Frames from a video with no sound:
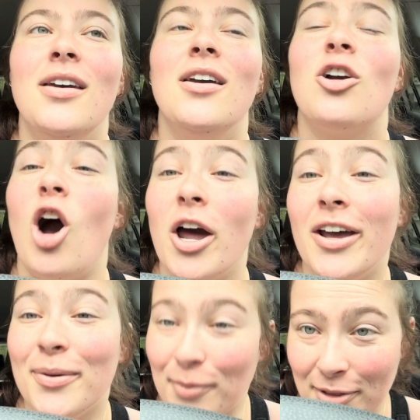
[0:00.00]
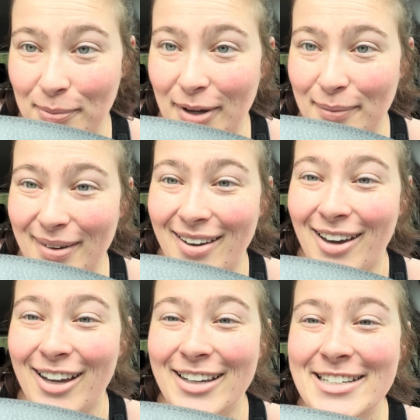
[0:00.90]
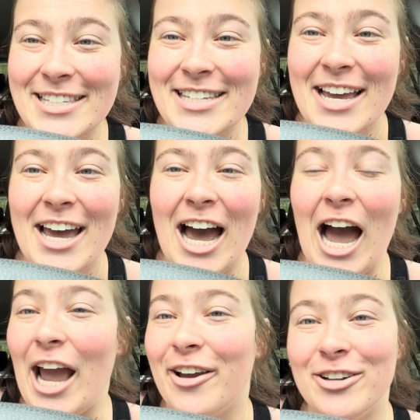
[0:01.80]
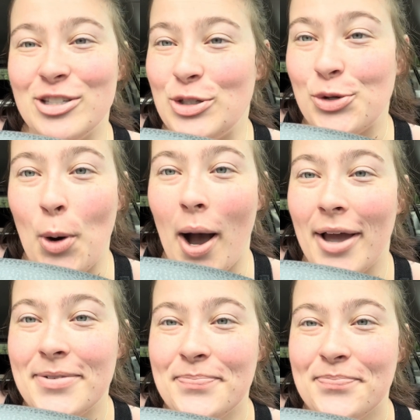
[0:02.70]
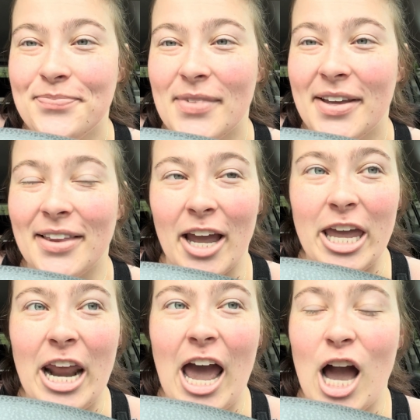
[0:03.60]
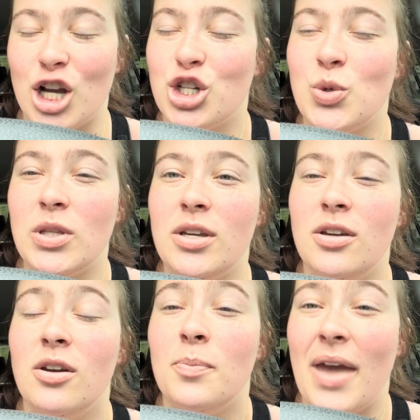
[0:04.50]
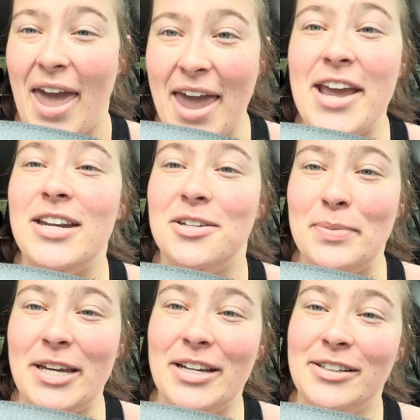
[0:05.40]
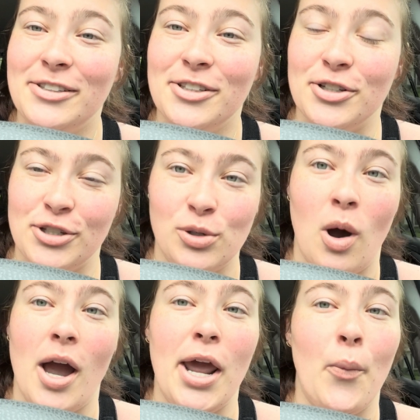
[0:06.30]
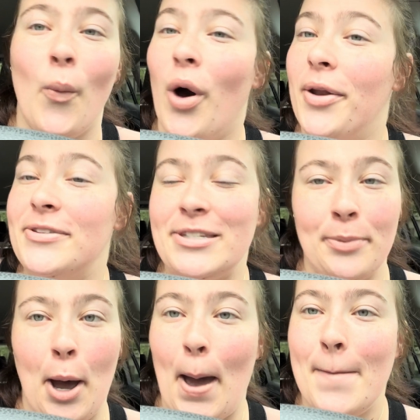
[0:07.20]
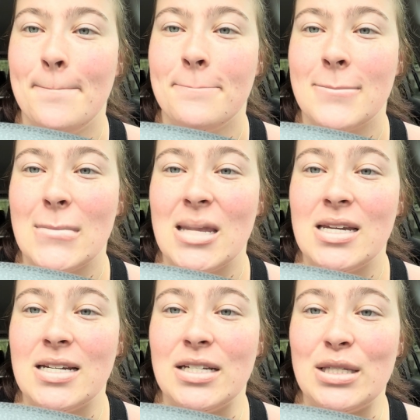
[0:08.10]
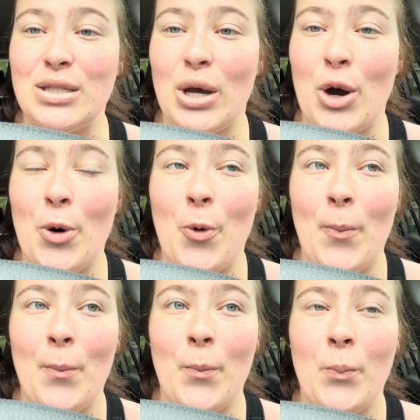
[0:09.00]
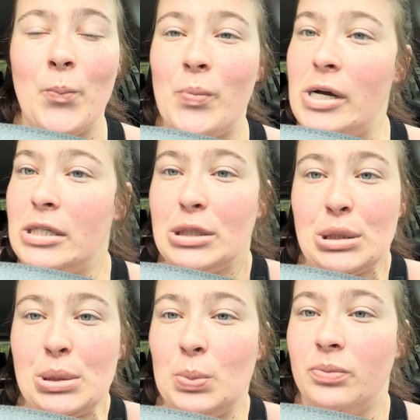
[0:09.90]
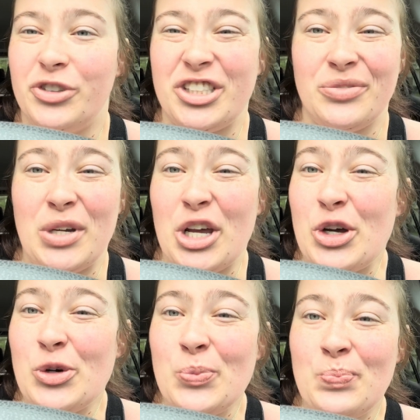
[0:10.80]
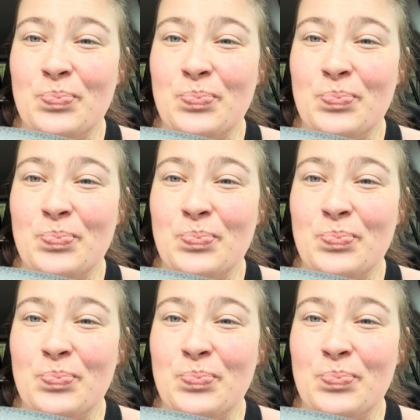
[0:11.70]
caught up with me because I couldn't squat. Like, it actually pained me to squat in one spot. And so just went home